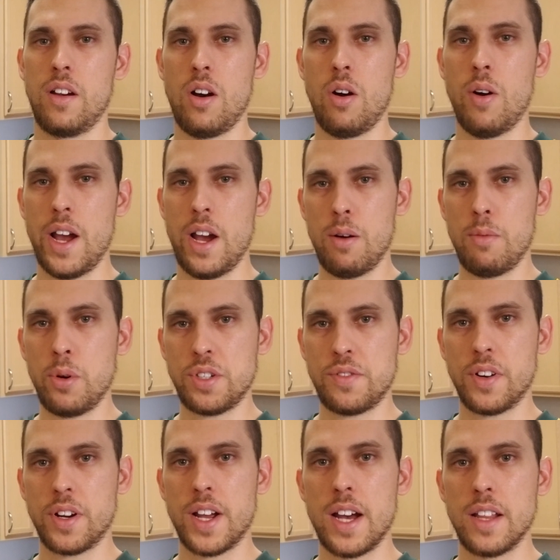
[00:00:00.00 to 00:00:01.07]
Oh, I almost
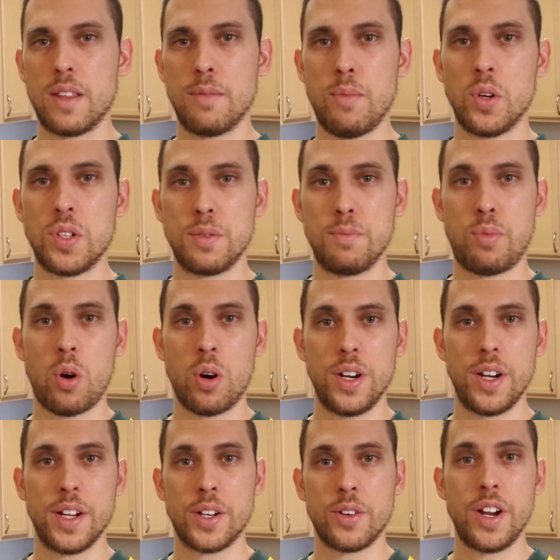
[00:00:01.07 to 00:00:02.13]
forgot the most important
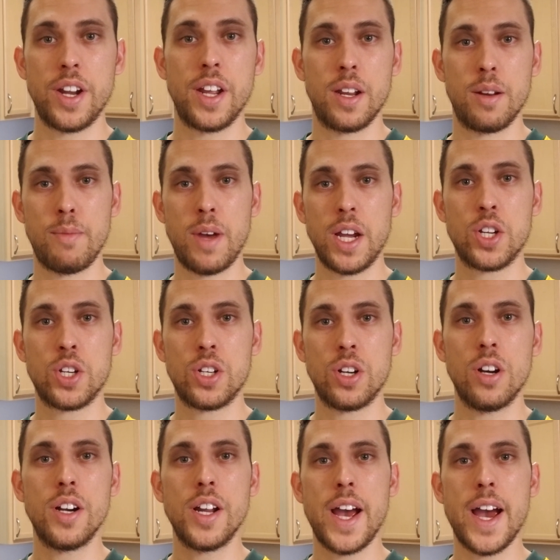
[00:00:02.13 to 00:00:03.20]
ingredient. Make
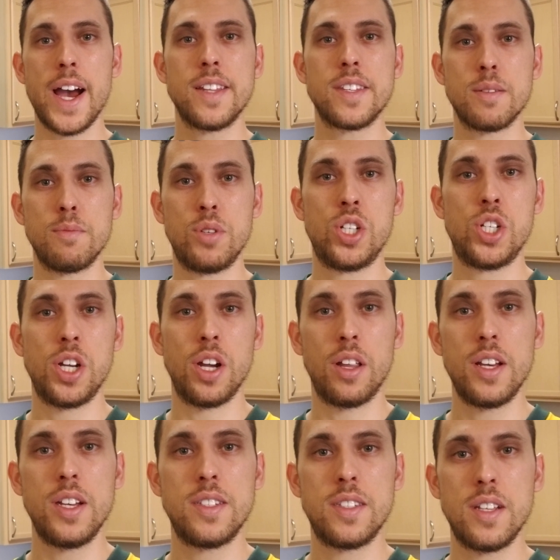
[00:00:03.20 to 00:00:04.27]
sure to add some
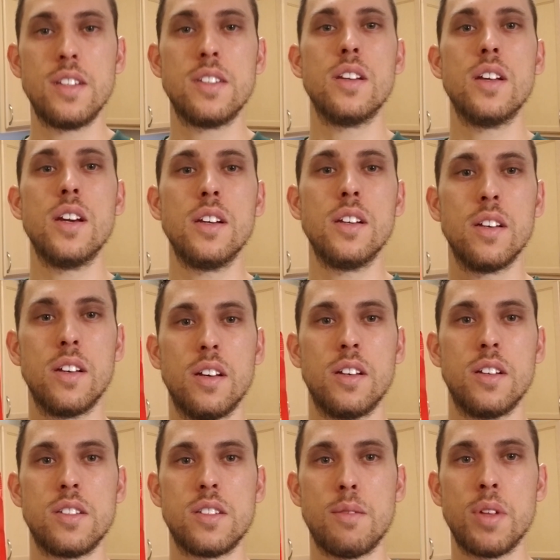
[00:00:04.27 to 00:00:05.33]
chili seasoning,
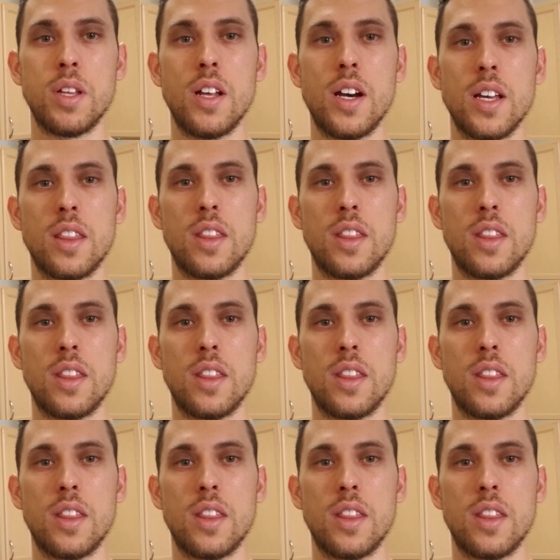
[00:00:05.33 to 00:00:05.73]
something like